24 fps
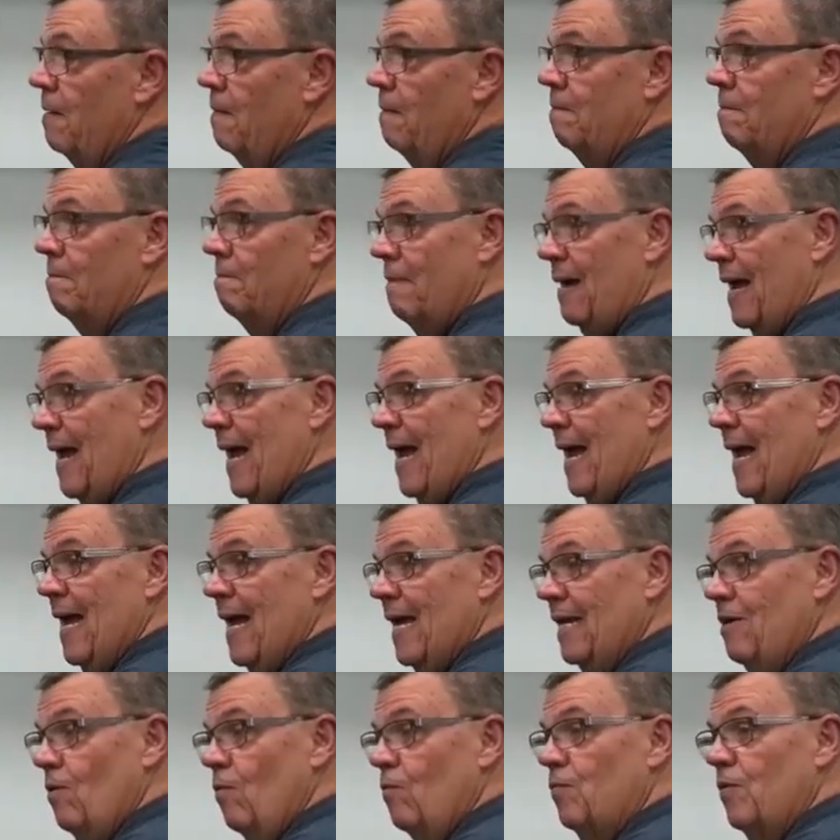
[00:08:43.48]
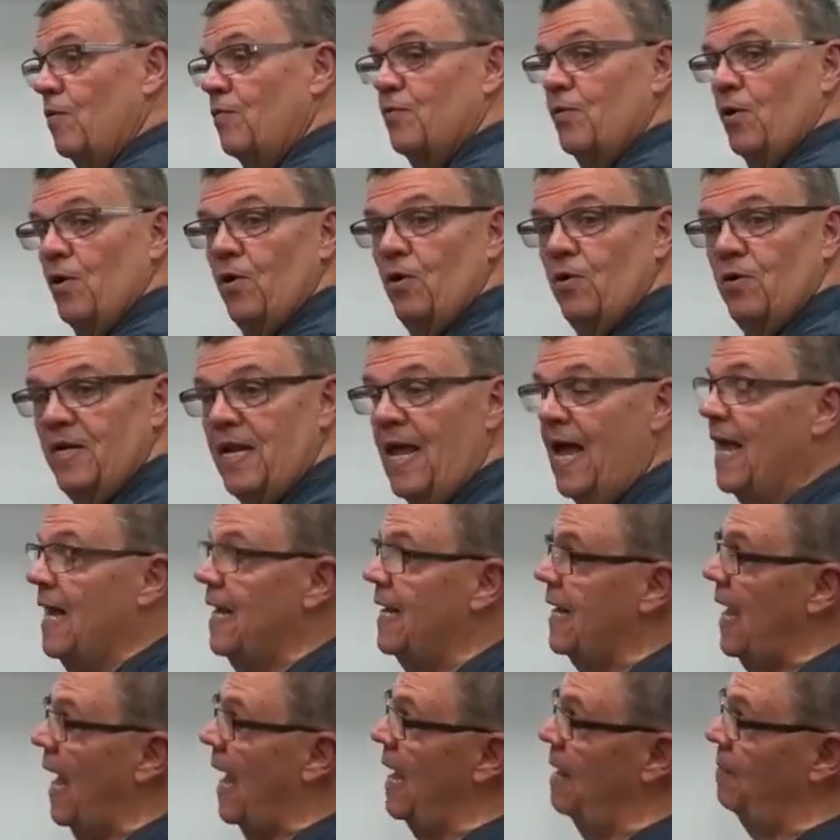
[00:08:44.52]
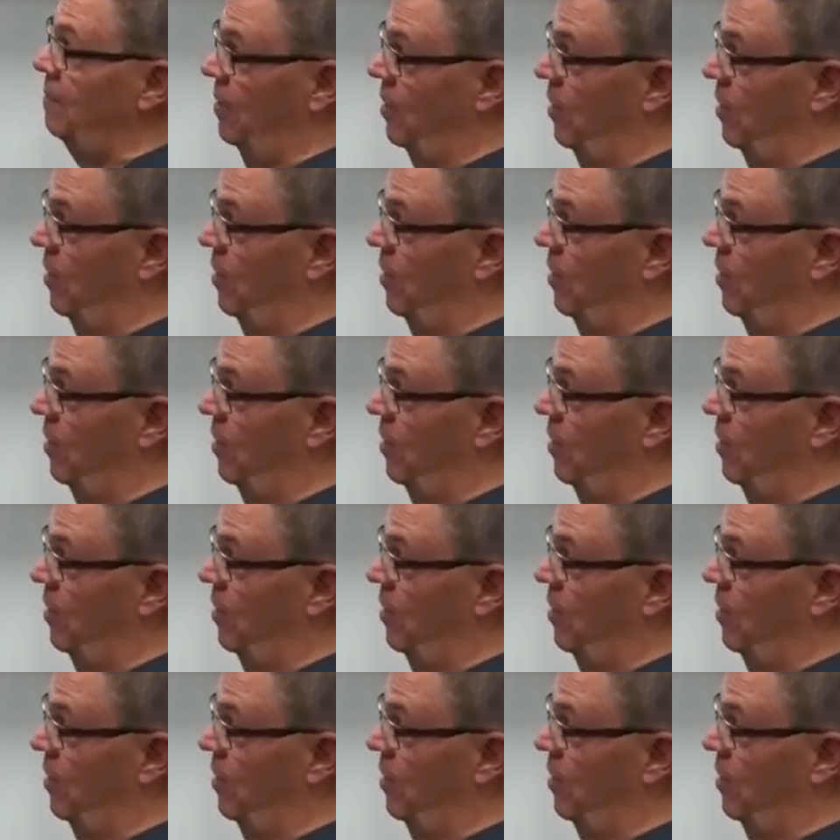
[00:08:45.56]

Mine on the third day came